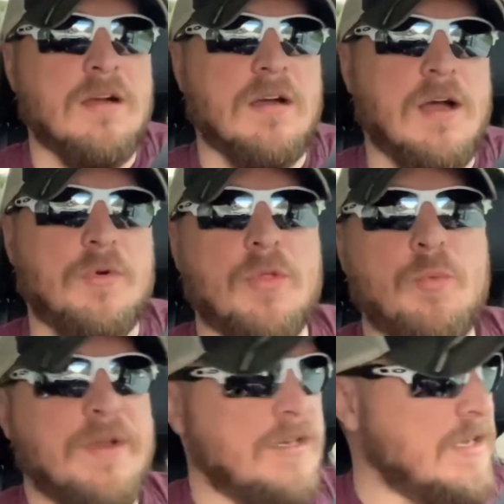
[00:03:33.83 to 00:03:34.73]
I'll roll the
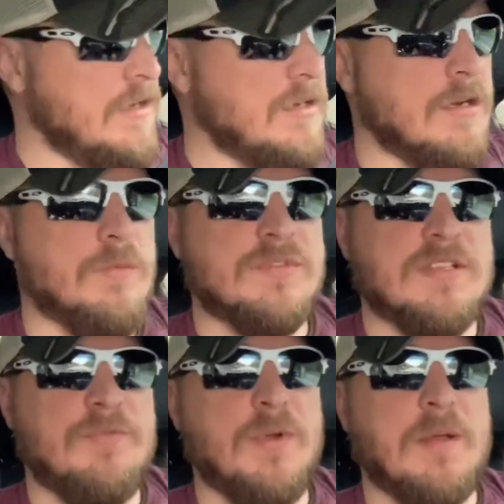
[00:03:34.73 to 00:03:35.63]
window down here and we'll
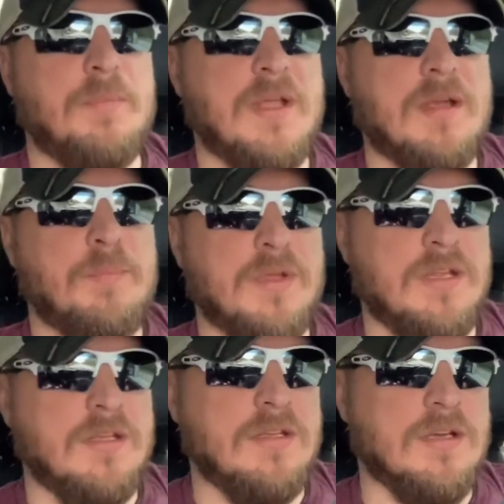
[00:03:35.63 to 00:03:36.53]
see if we can pick up
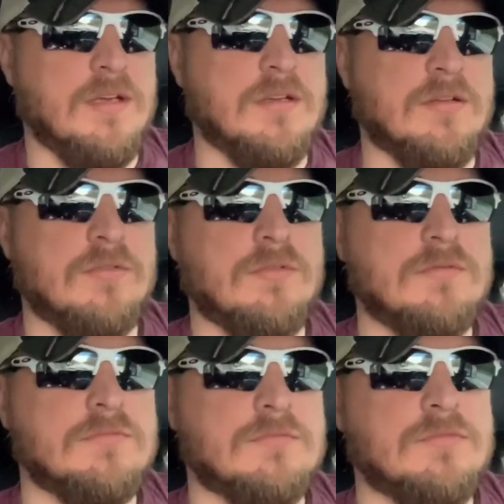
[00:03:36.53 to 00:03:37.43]
any
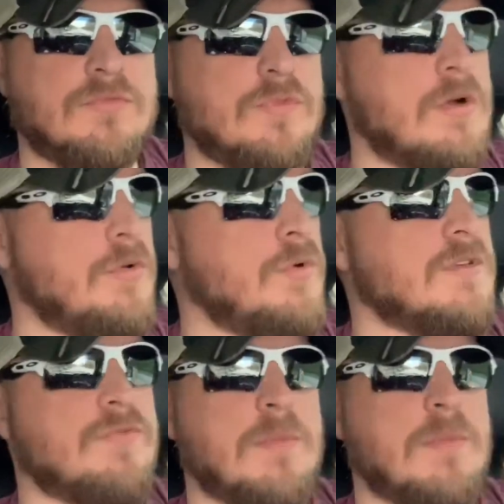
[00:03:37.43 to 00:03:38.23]
road noise from